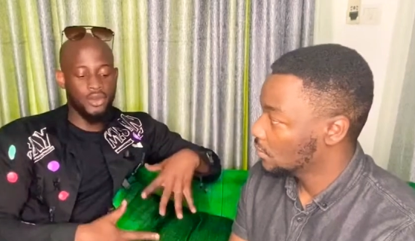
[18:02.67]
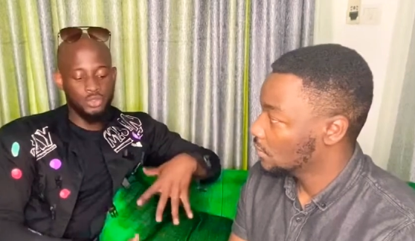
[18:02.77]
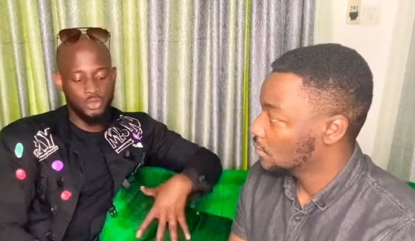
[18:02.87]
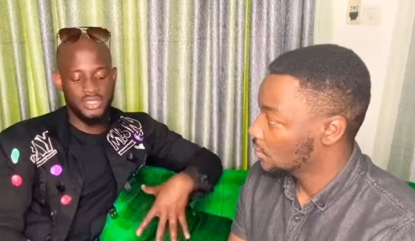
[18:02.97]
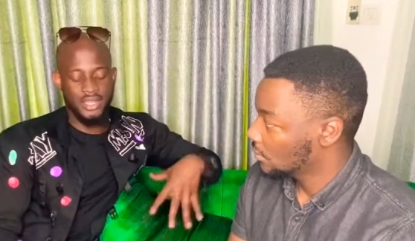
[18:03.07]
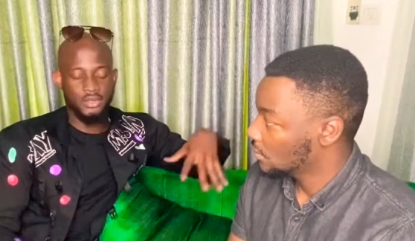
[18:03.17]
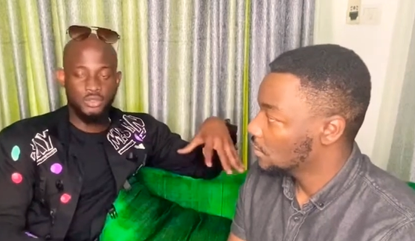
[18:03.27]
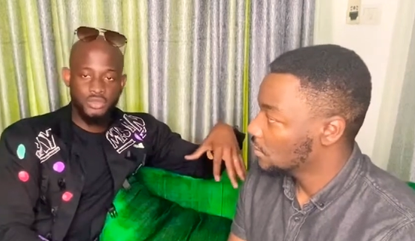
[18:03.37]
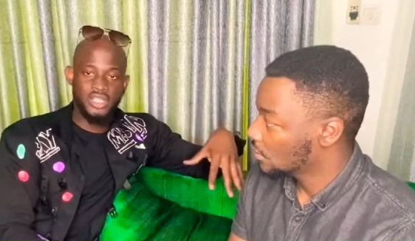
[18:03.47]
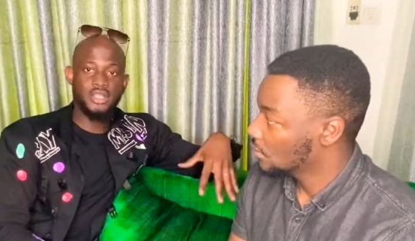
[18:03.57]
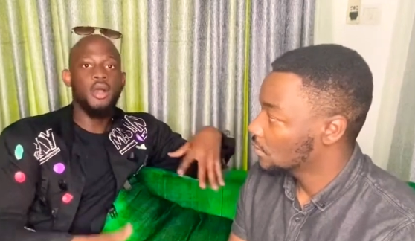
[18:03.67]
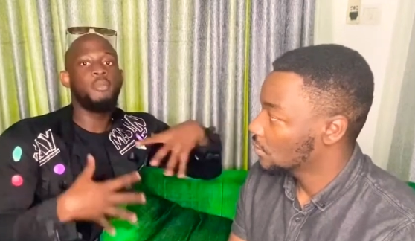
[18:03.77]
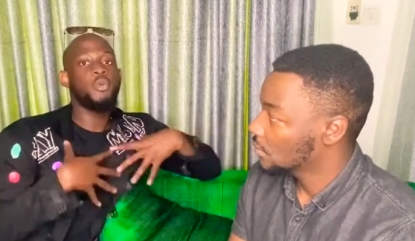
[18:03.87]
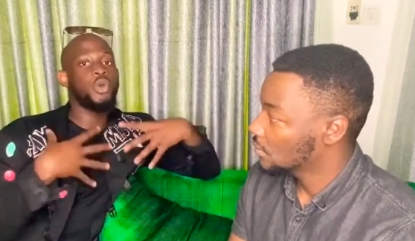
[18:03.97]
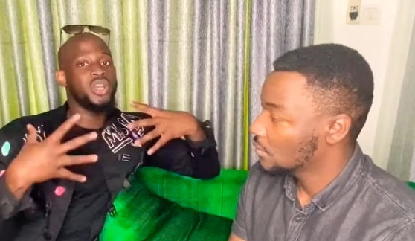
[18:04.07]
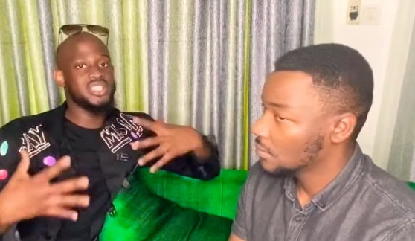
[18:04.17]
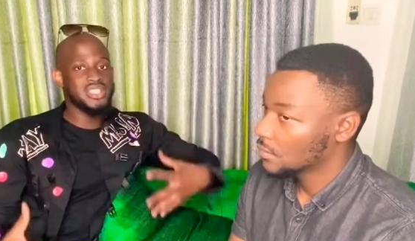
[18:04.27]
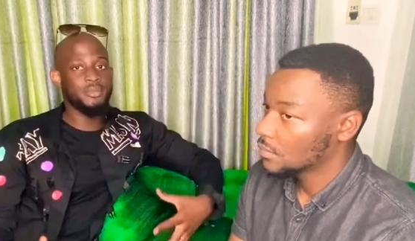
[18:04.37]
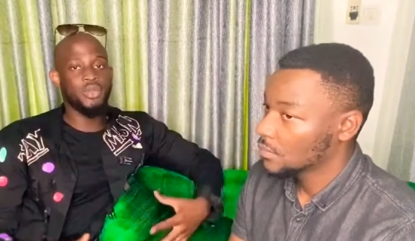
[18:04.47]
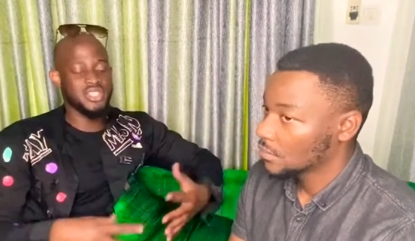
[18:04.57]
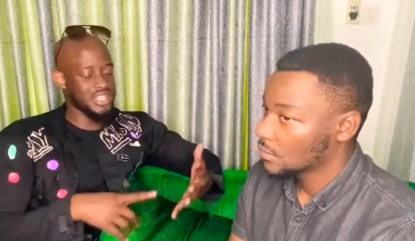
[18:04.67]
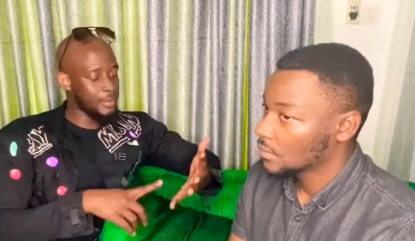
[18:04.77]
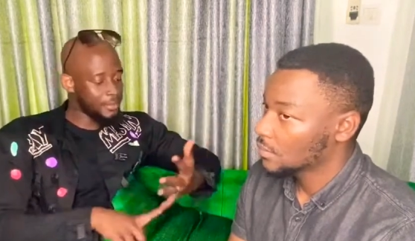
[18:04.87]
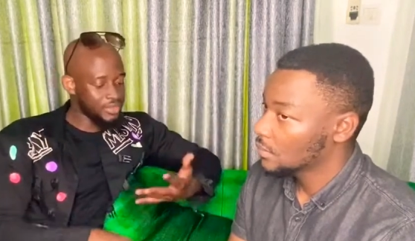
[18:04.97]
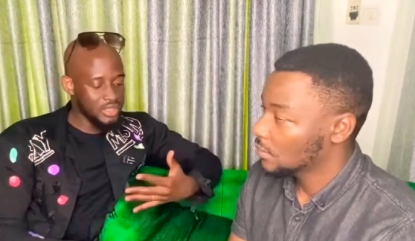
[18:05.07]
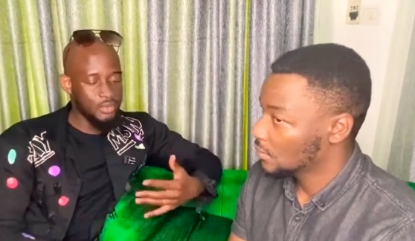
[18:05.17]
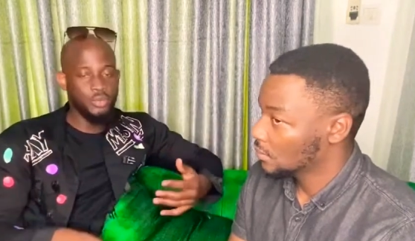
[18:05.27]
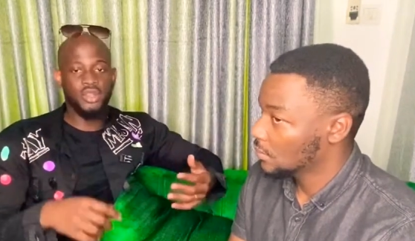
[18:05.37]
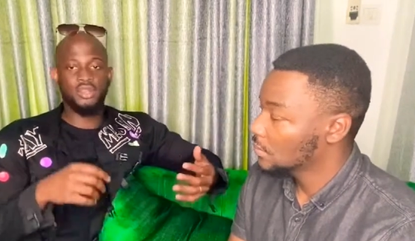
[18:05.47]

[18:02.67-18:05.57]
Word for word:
Speaker 1: do this, I cannot do that. But we understand because there's empathy, mm-hmm.